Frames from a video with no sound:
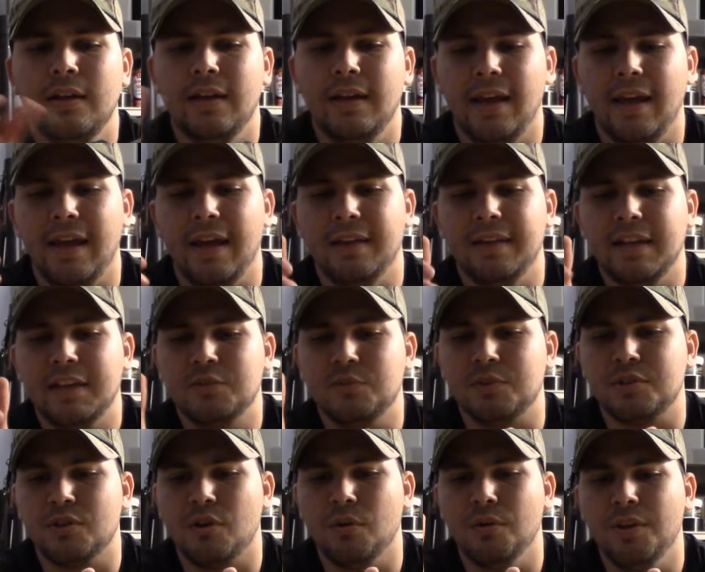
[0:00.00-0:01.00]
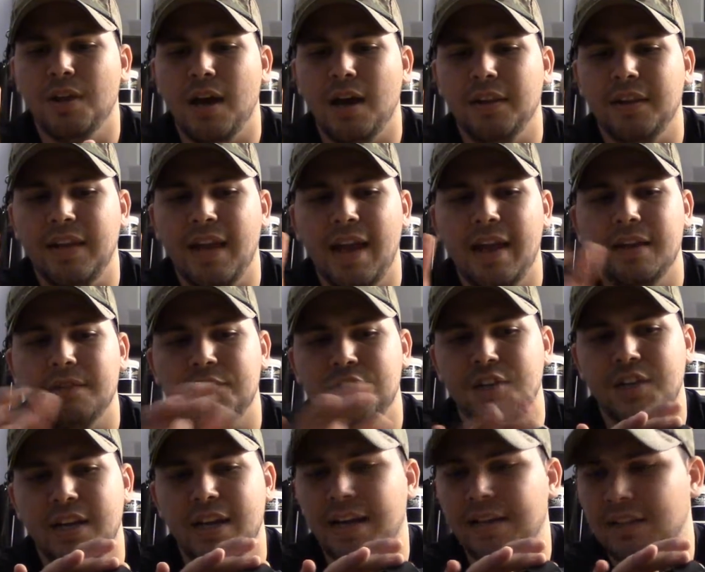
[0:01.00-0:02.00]
and that's what's holding on the
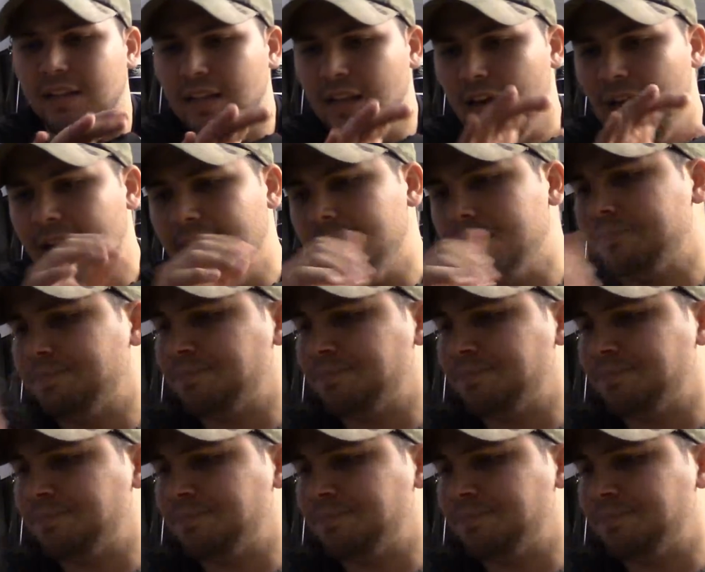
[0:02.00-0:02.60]
AFG and the light.